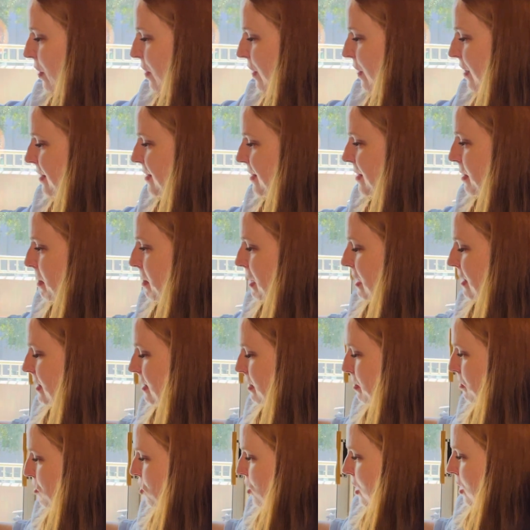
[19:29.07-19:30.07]
things that makes
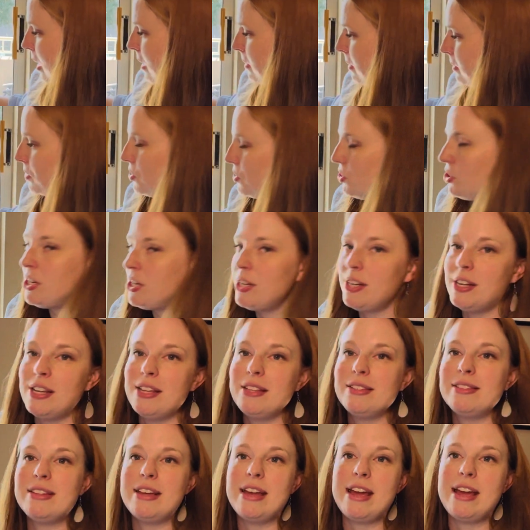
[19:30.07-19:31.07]
them challenging
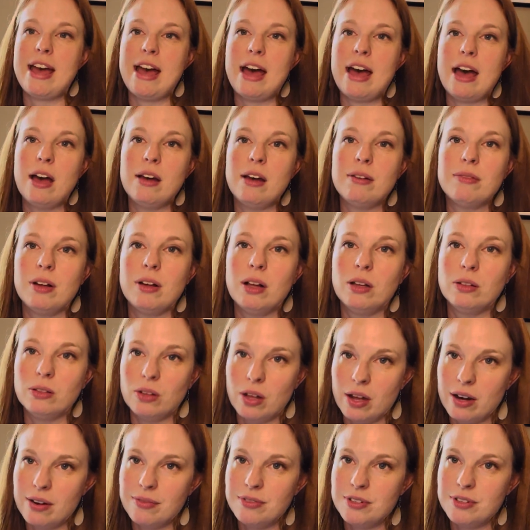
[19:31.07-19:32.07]
is they have a
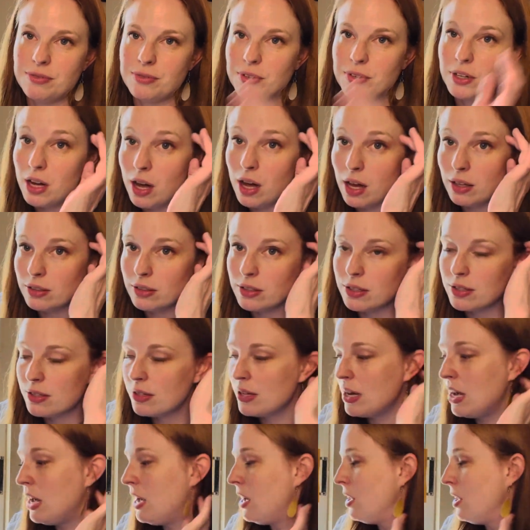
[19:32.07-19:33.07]
lot of different colors.
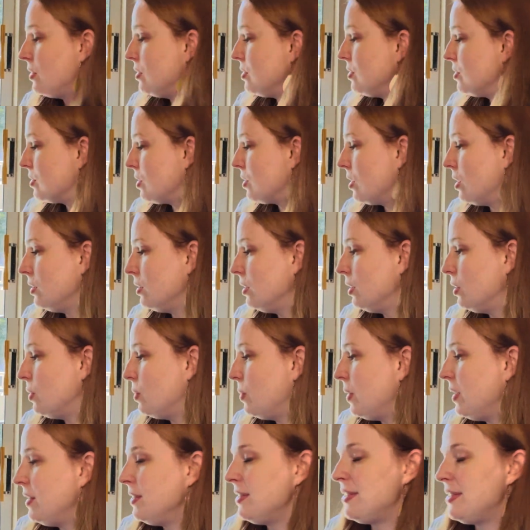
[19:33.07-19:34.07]
The Scarlet
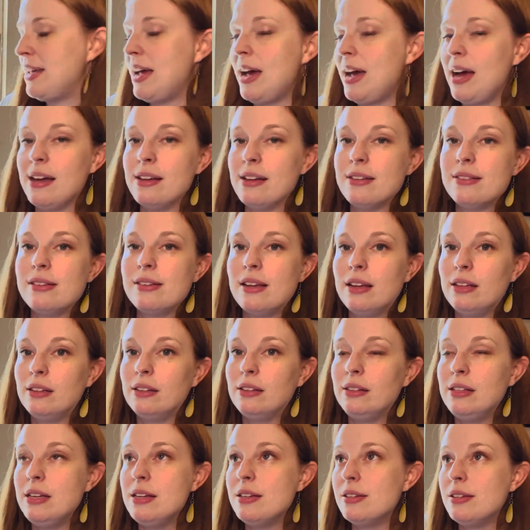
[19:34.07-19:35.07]
Quince has at
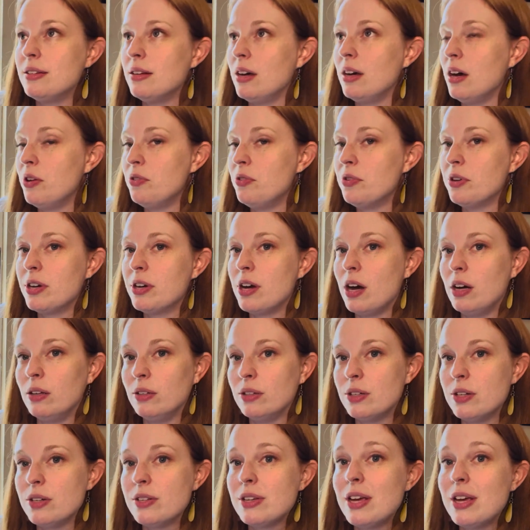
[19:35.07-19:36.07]
least 100
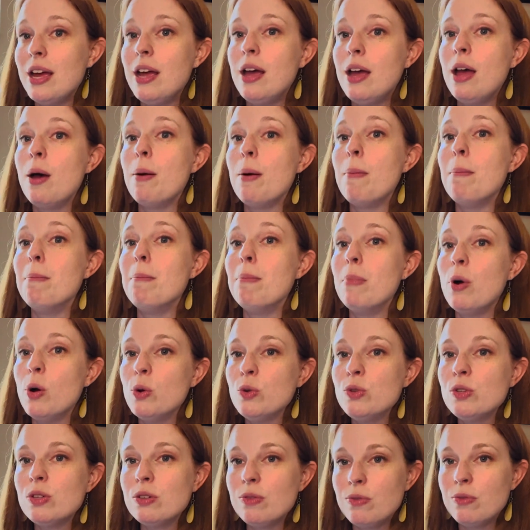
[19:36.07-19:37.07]
colors.
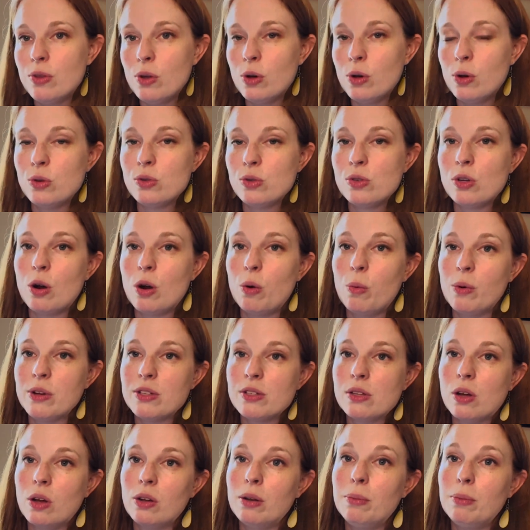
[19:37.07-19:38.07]
Most of those are what's
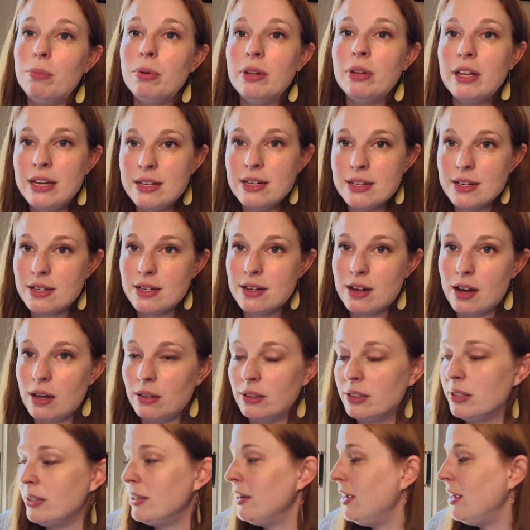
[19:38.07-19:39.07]
called a blended
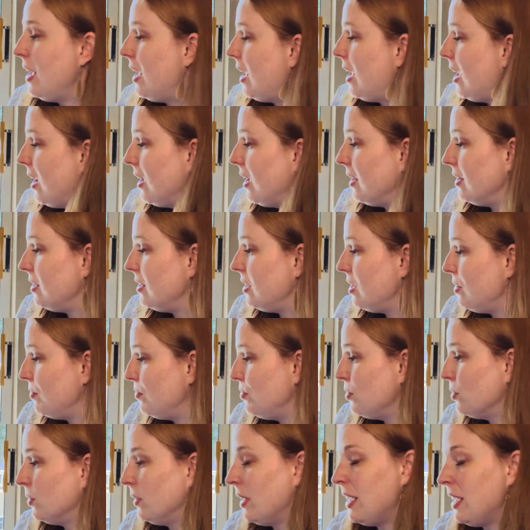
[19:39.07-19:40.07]
color. And if
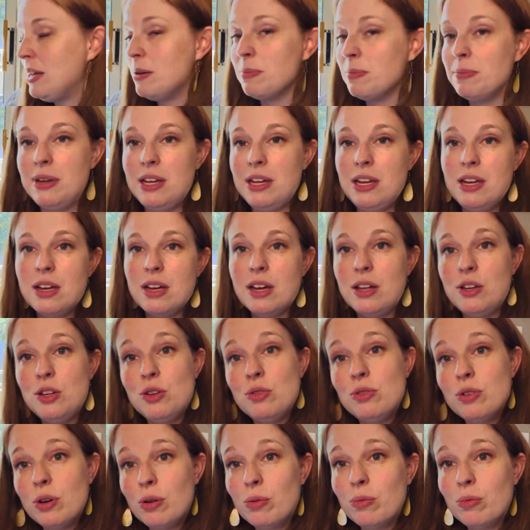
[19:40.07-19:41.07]
you're like me and you
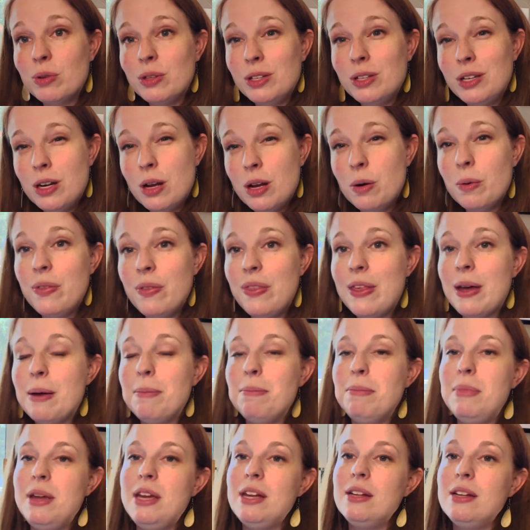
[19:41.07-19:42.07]
don't really know what that
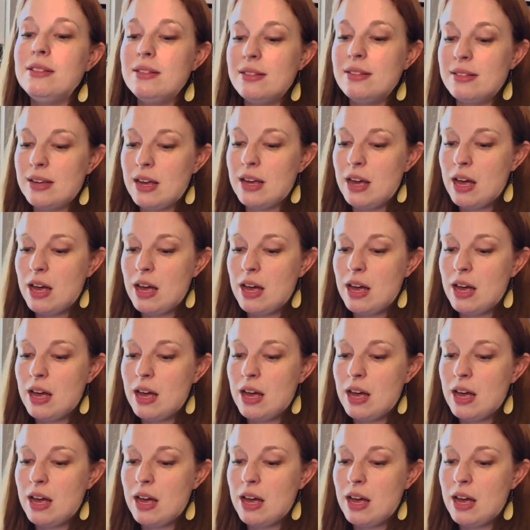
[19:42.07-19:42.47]
means,